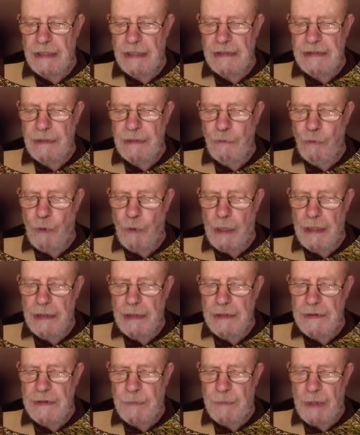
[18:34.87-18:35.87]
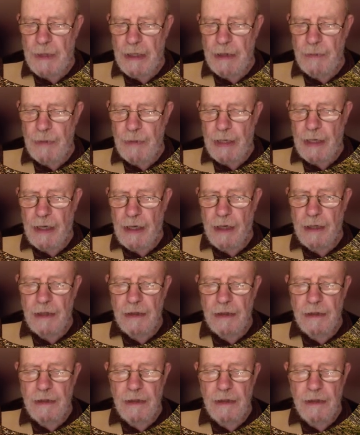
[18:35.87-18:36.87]
Is it Whiteless Pike
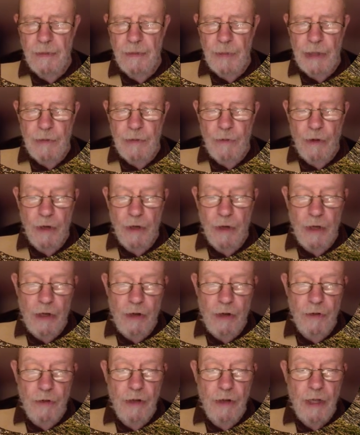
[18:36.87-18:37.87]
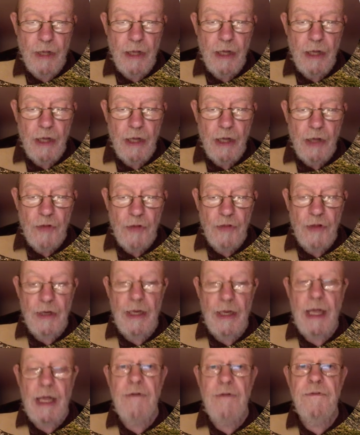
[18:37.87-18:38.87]
behind, and the big one on the
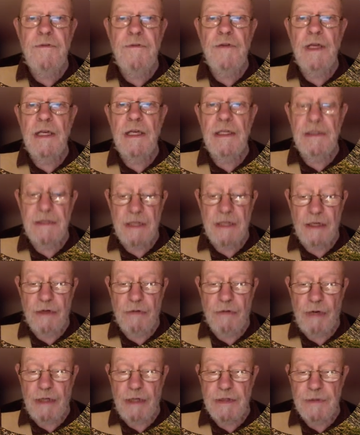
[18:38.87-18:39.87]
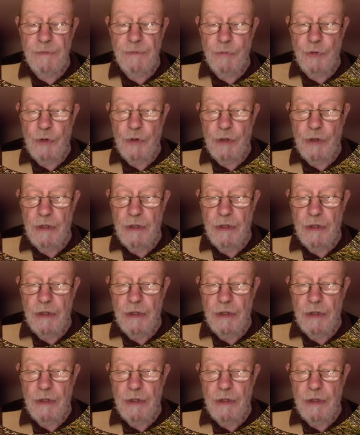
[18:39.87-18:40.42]
left is Grassmoor.